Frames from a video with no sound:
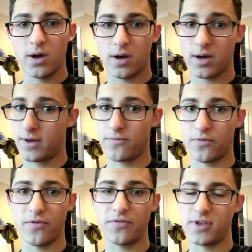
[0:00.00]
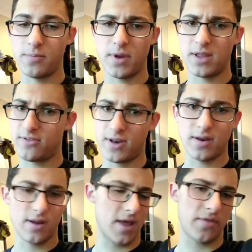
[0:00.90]
uh, for 15 minutes, and,
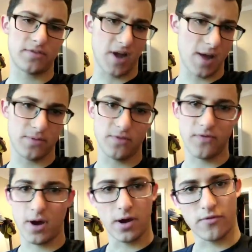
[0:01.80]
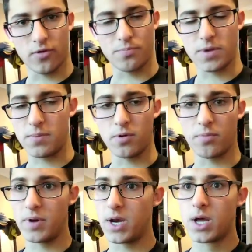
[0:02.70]
and the time can vary for people,
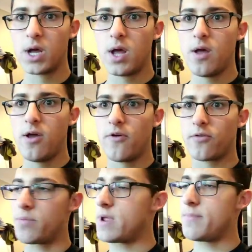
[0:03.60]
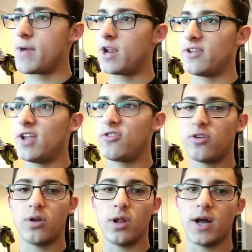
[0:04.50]
but for me,
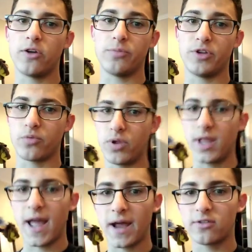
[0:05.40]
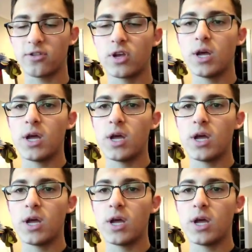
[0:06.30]
meditation allows me to relax.